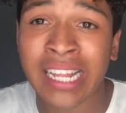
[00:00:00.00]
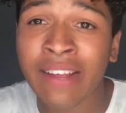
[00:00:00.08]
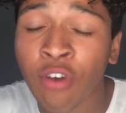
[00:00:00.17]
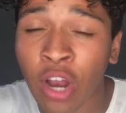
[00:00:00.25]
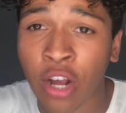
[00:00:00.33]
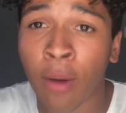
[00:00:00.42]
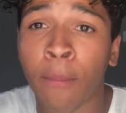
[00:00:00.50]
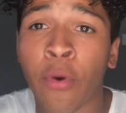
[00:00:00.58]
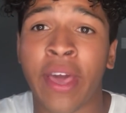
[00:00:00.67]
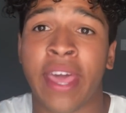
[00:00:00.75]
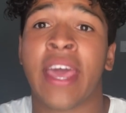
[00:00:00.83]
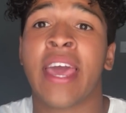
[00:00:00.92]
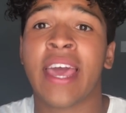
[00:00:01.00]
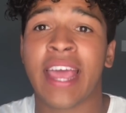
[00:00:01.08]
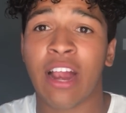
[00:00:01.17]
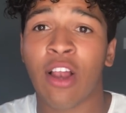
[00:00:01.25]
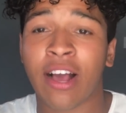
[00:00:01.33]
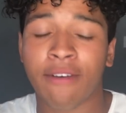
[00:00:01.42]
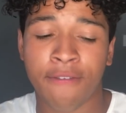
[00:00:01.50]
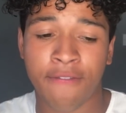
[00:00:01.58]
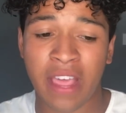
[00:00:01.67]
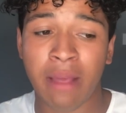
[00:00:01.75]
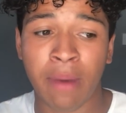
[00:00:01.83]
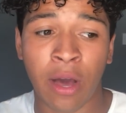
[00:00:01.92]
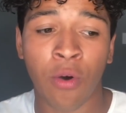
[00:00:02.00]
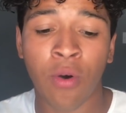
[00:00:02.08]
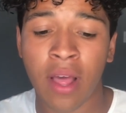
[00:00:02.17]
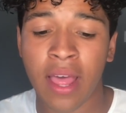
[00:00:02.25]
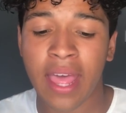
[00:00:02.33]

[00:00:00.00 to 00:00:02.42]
He didn't look like a boy, he looked like a female.